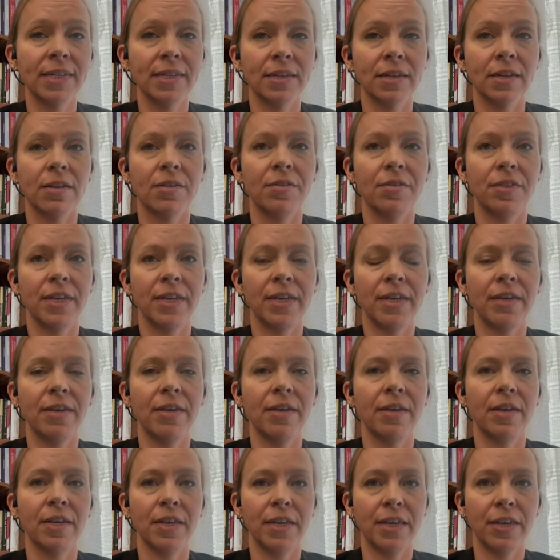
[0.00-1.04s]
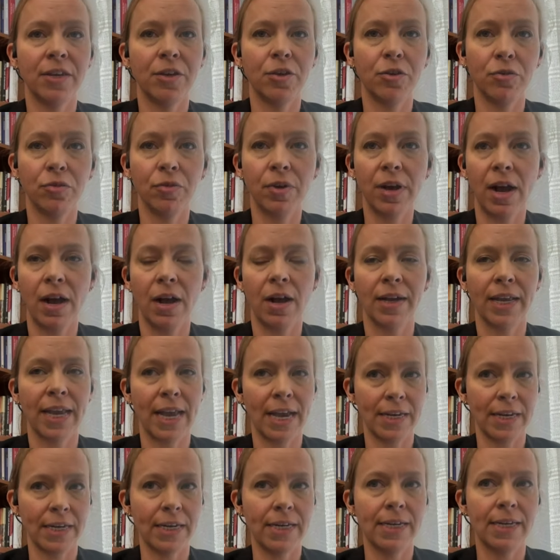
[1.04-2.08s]
the EU uh,
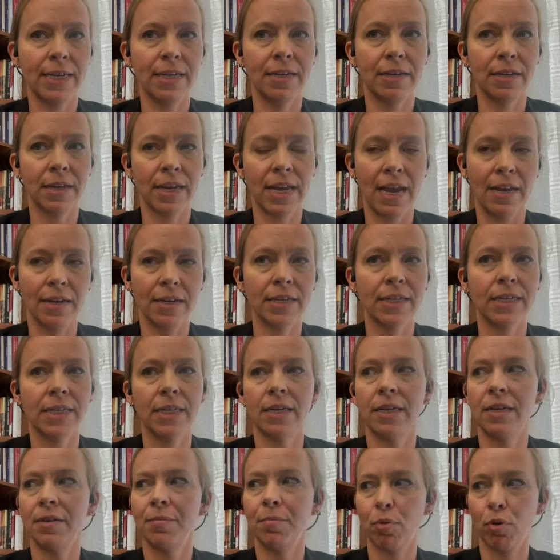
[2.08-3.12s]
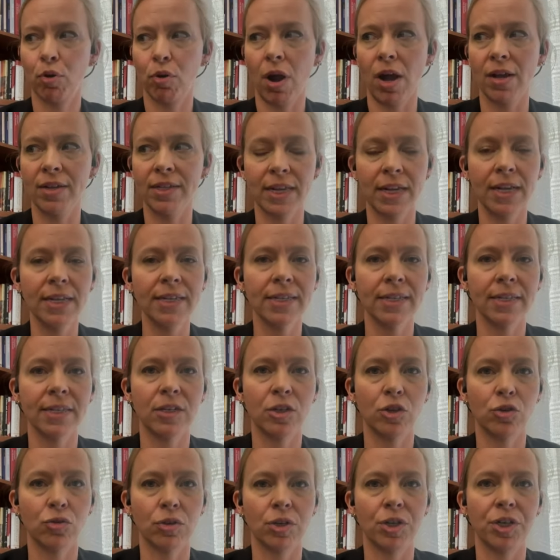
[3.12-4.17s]
candidacy, candidacy process that
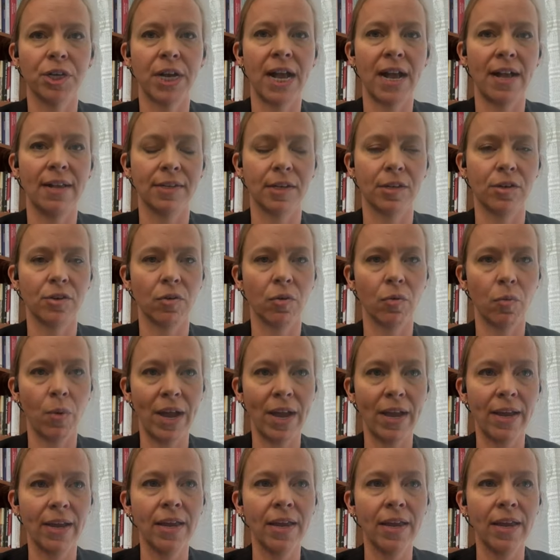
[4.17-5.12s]
Georgia has underway.